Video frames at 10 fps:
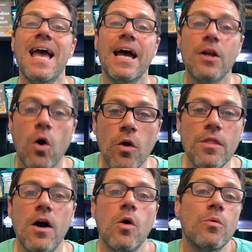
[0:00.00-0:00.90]
And on
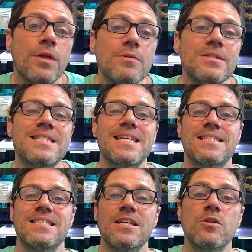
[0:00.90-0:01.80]
the whole, those
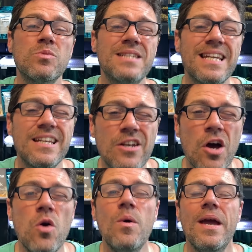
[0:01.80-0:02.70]
assassin snails will take
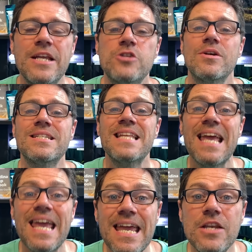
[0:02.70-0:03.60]
no interest
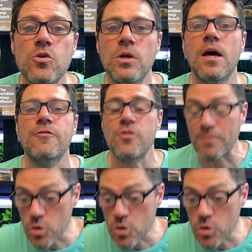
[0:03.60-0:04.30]
in your live shrimp.